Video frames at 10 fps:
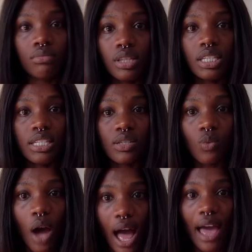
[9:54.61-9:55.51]
this is
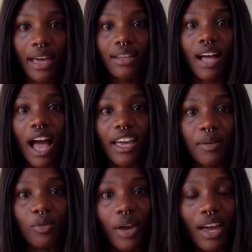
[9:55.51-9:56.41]
why I
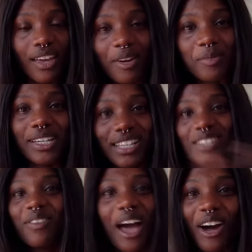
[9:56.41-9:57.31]
am the way I am,
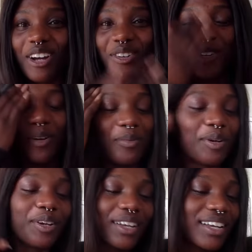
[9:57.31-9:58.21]
because of how I grew up,
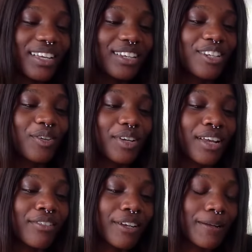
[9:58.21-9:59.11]
or, you know,
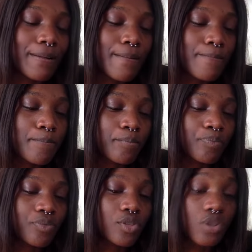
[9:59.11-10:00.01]
whatever.
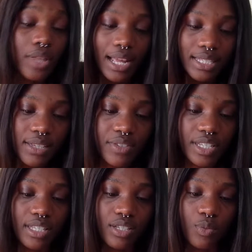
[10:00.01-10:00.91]
So the
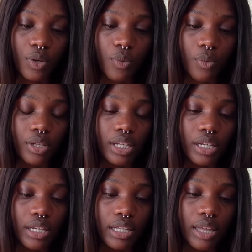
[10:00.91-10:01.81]
activities this week were really
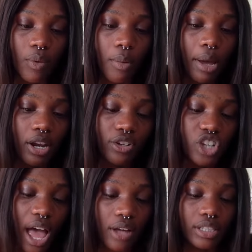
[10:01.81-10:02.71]
good. They were about our
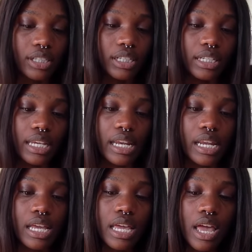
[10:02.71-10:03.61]
childhood and
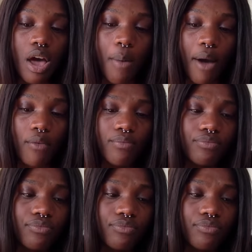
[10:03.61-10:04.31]
about